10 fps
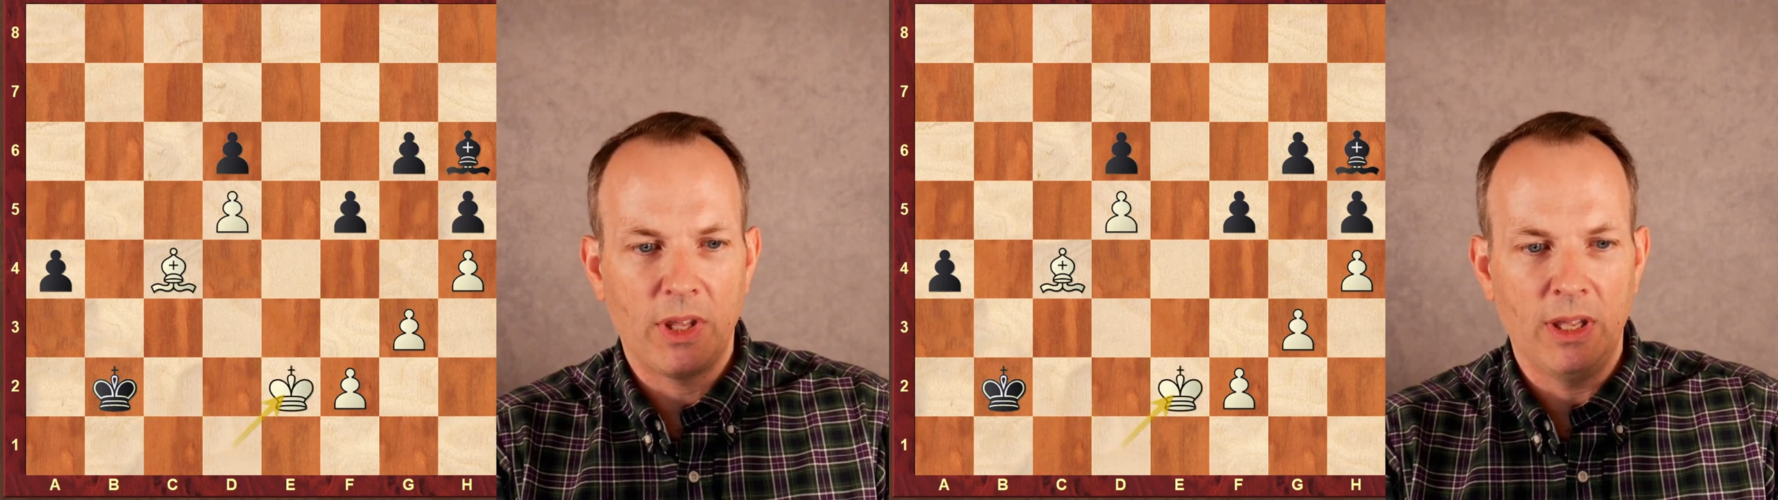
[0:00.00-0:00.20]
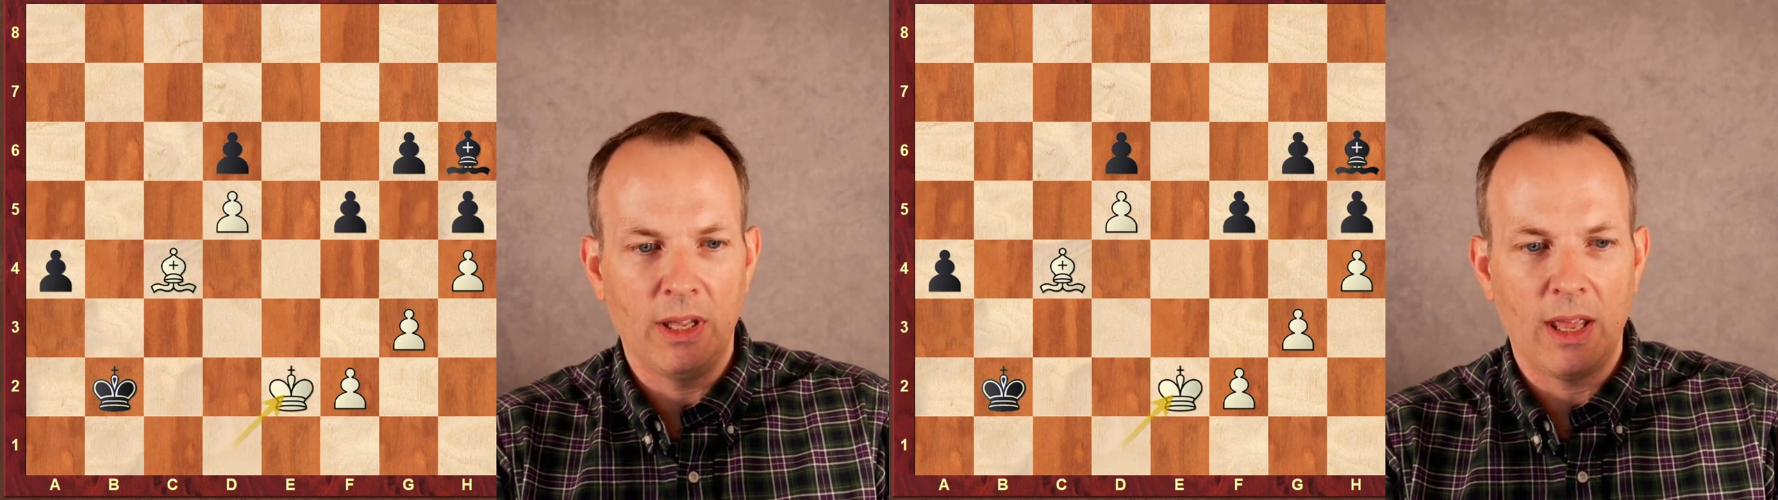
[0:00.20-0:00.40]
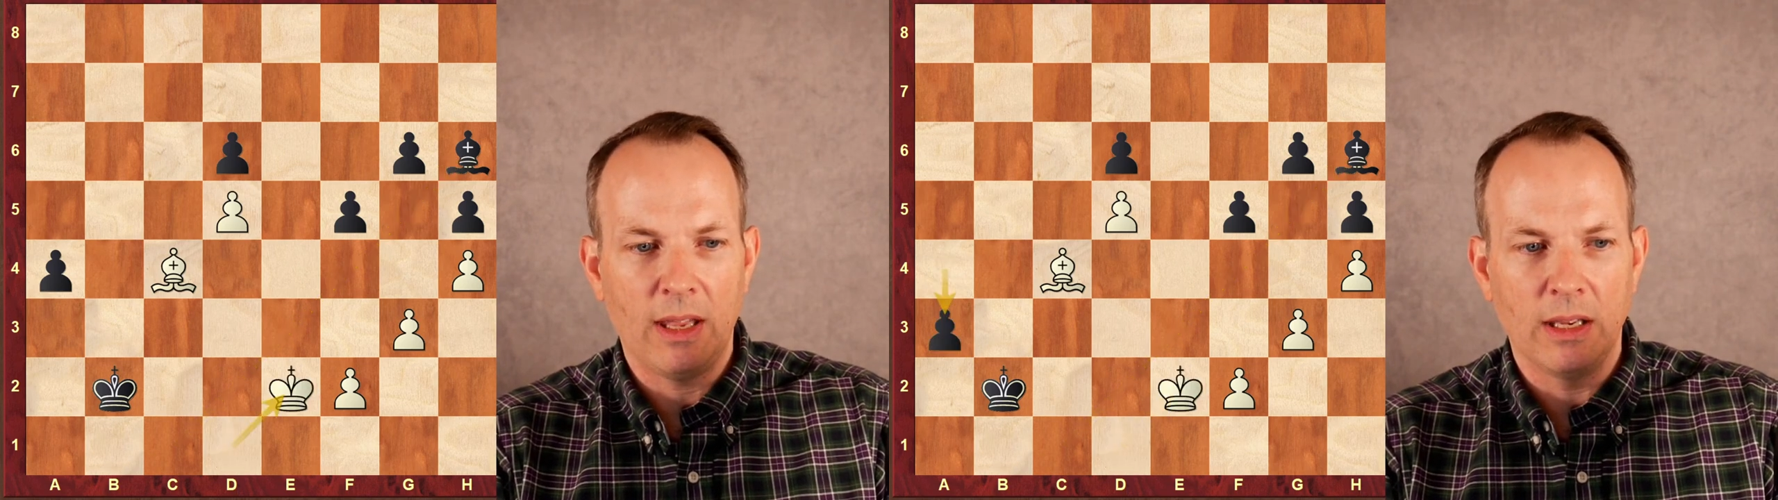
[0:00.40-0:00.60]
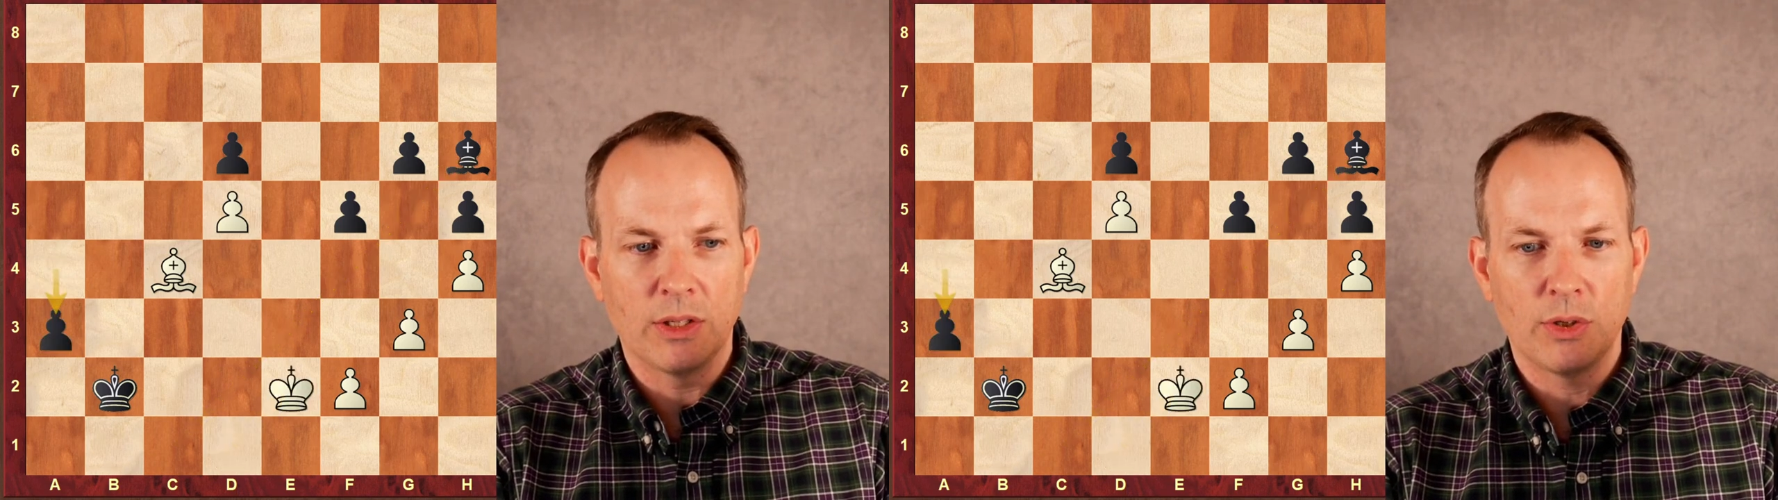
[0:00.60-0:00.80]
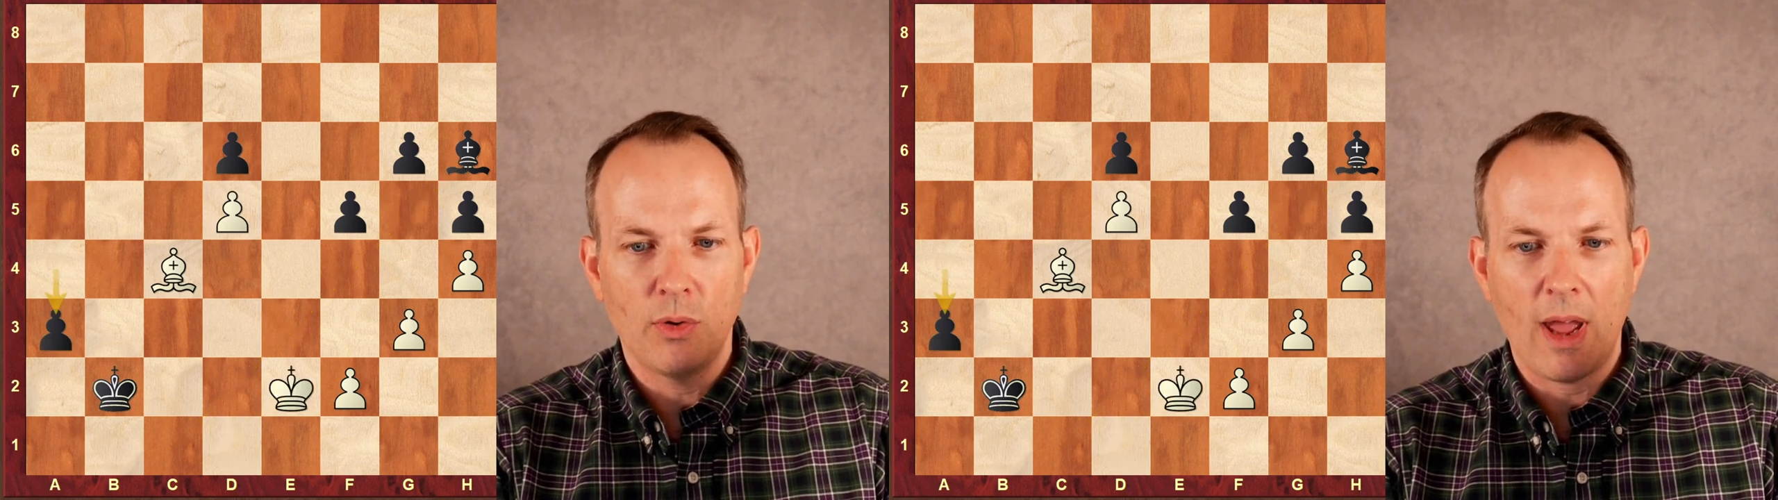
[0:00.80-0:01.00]
King e
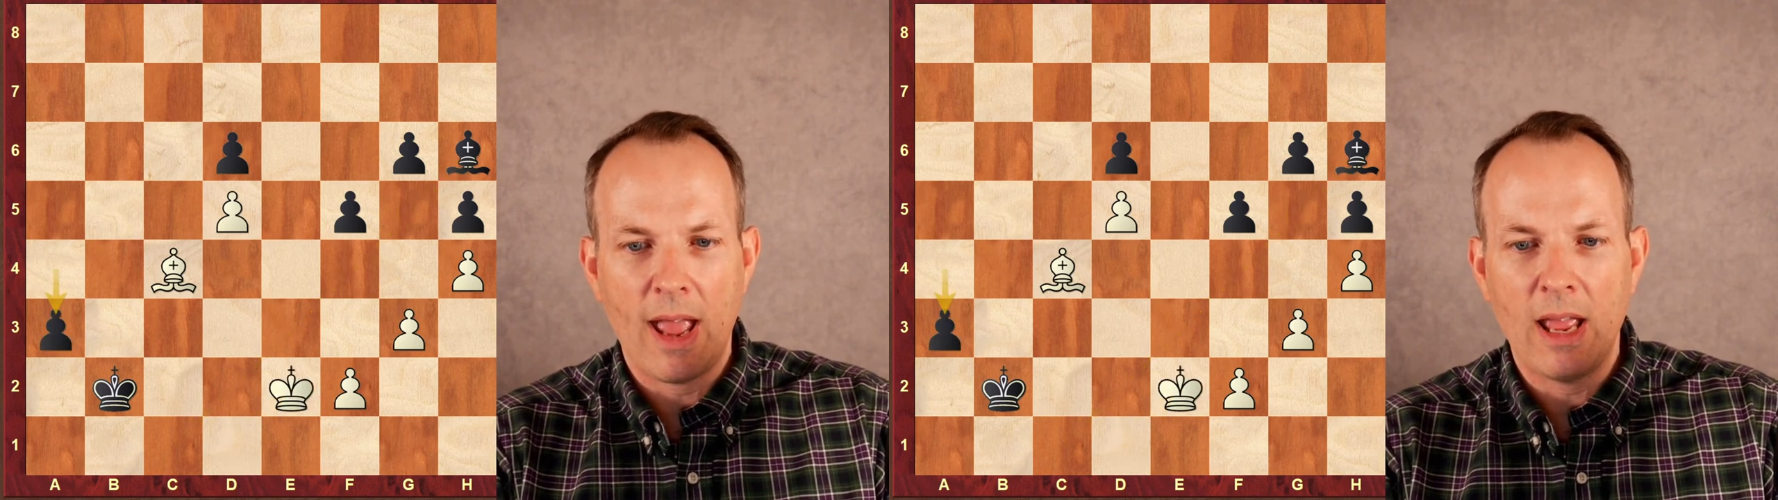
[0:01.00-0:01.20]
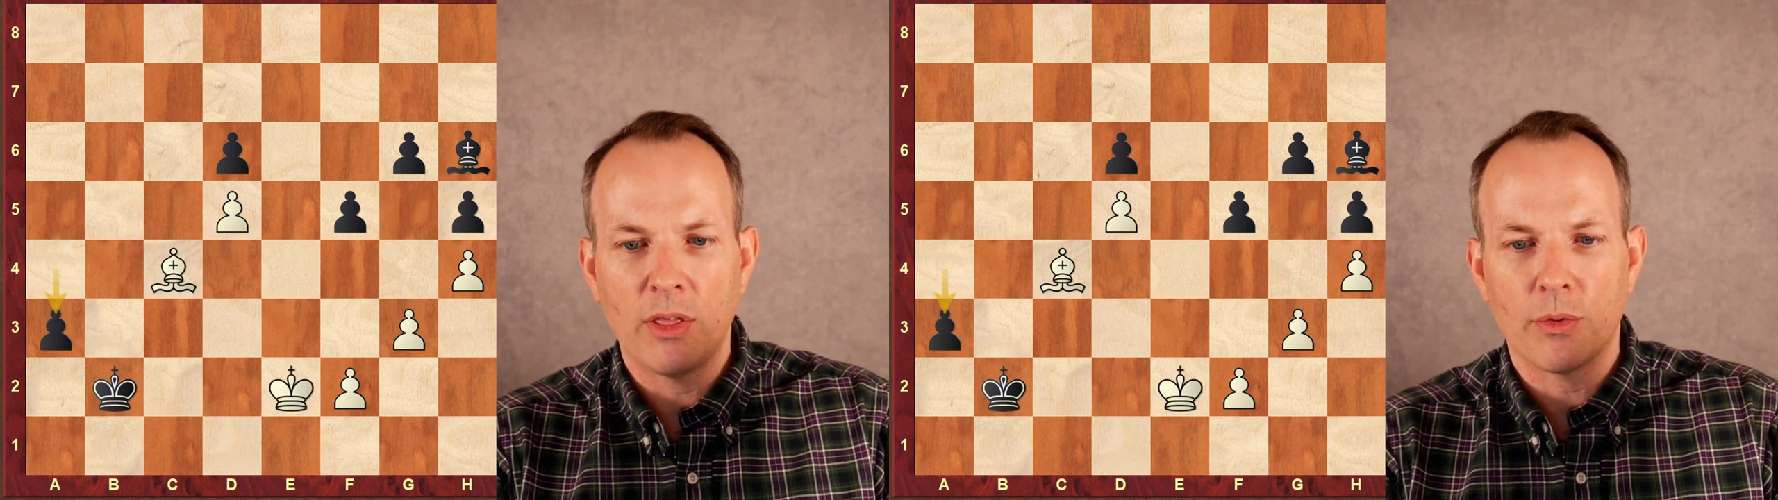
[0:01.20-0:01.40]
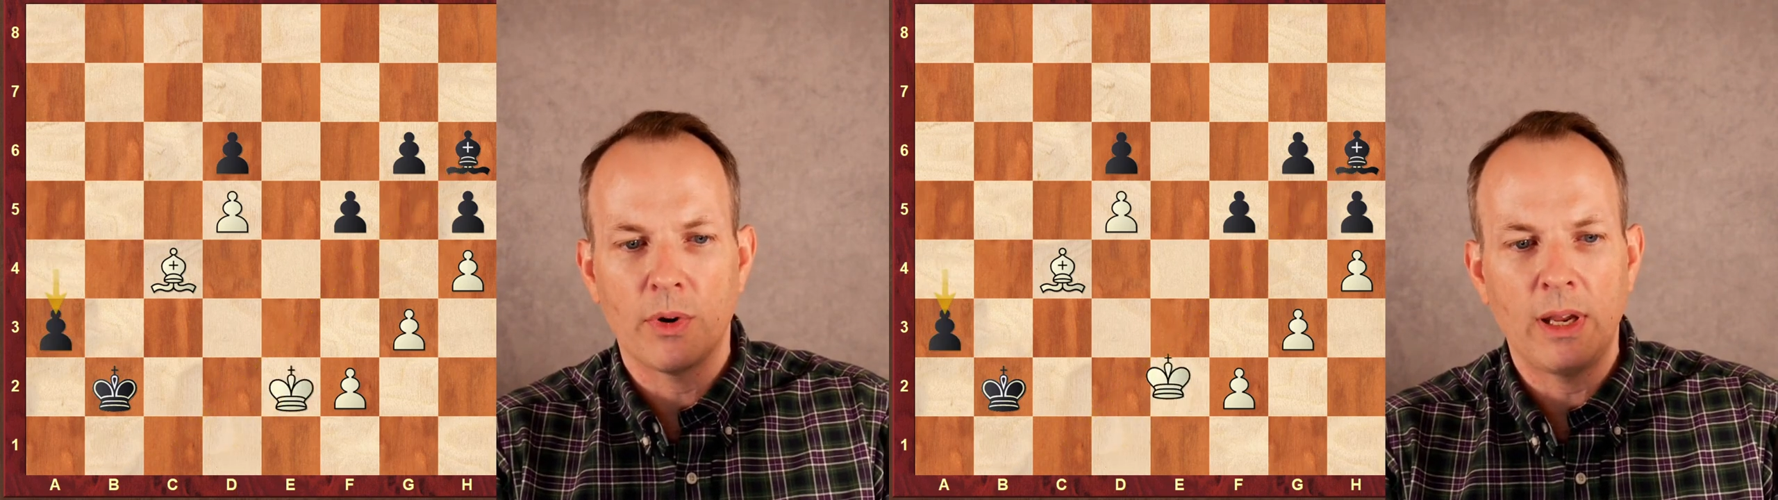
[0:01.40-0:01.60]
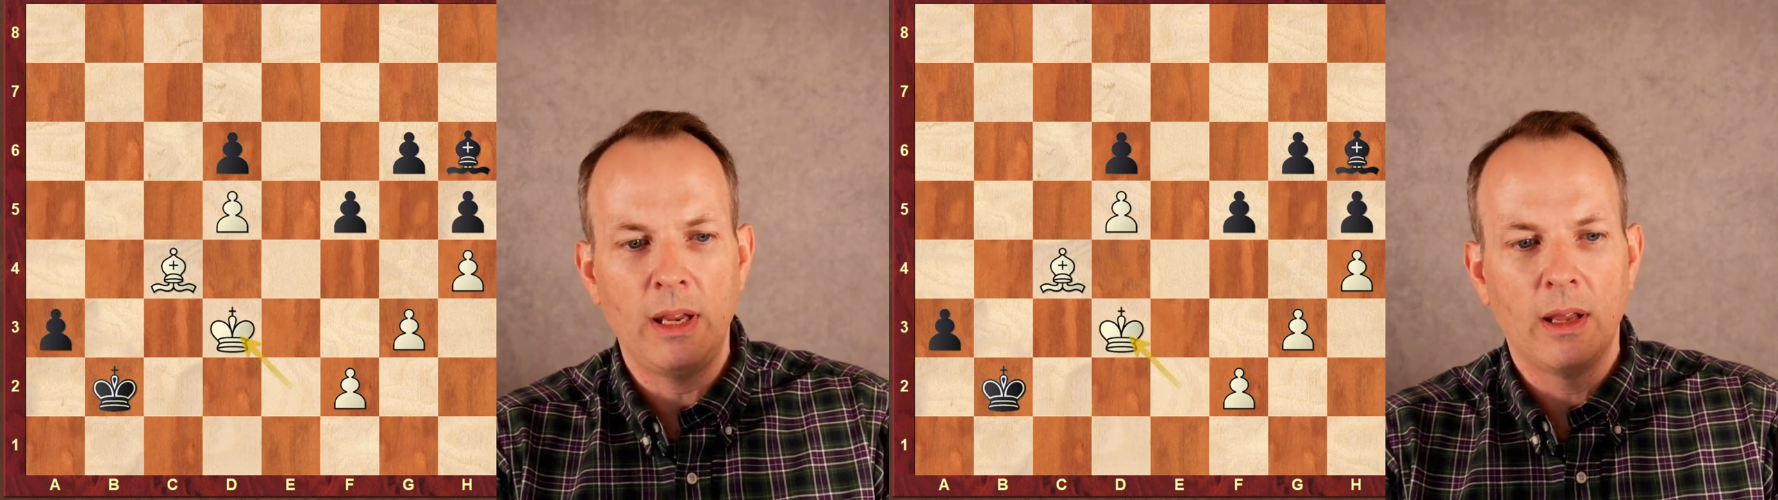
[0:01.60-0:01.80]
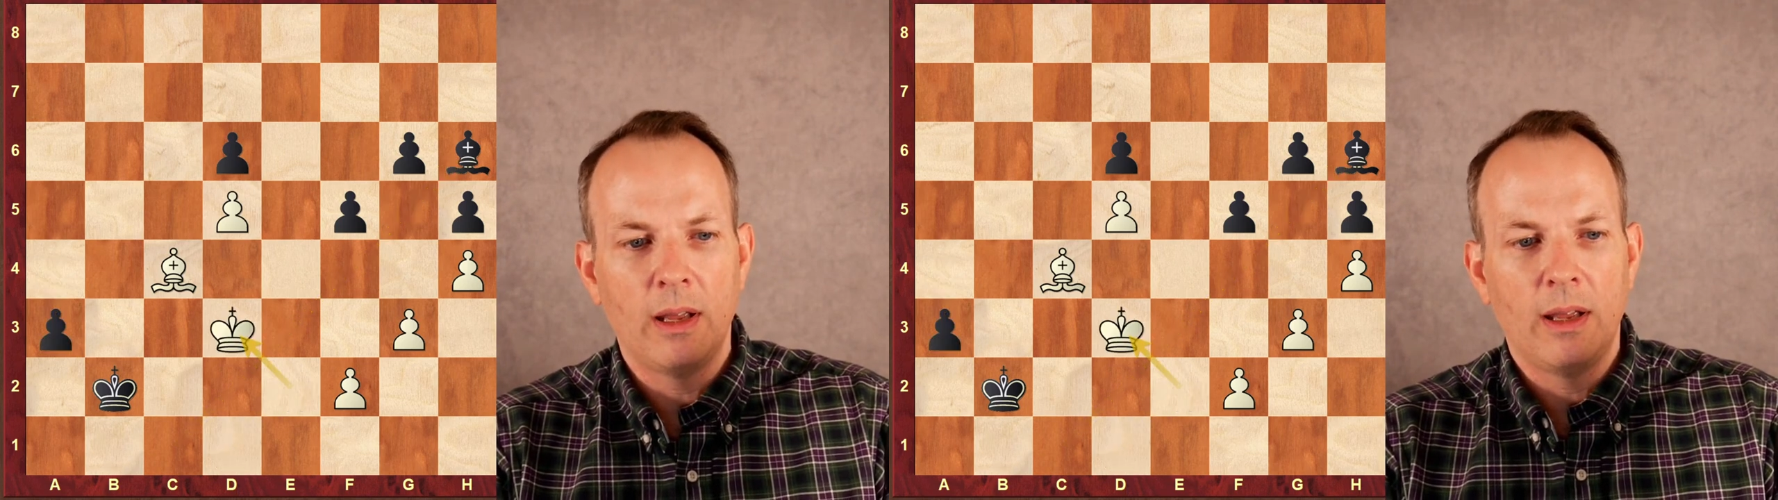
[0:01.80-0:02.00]
two, a three,